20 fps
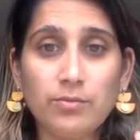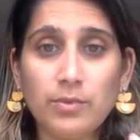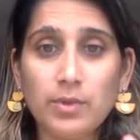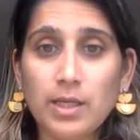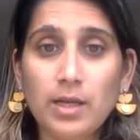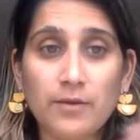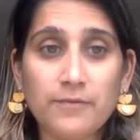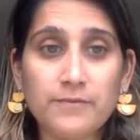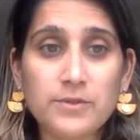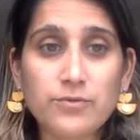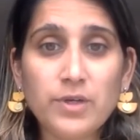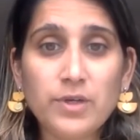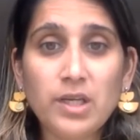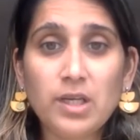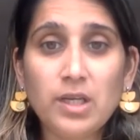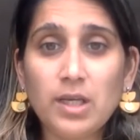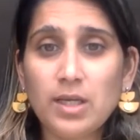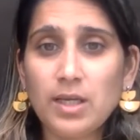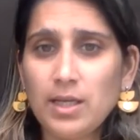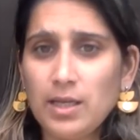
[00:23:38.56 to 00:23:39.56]
loves
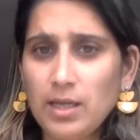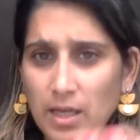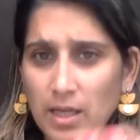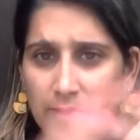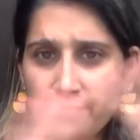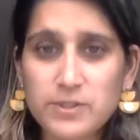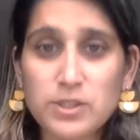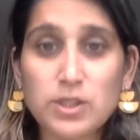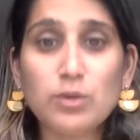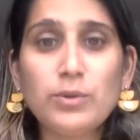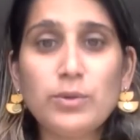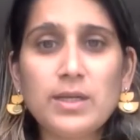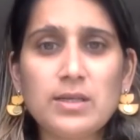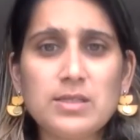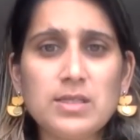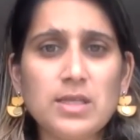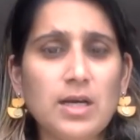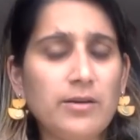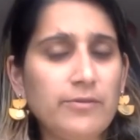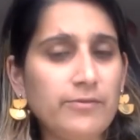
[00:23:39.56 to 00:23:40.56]
reading. He loves doing
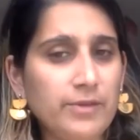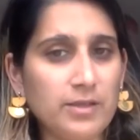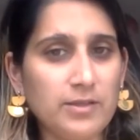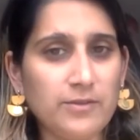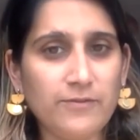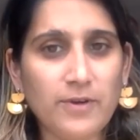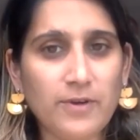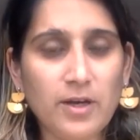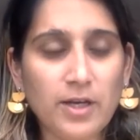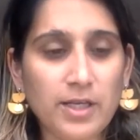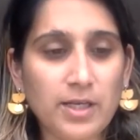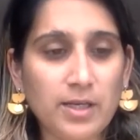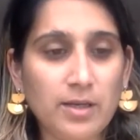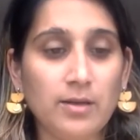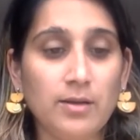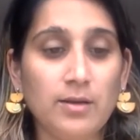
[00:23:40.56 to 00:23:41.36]
stuff. That's fine.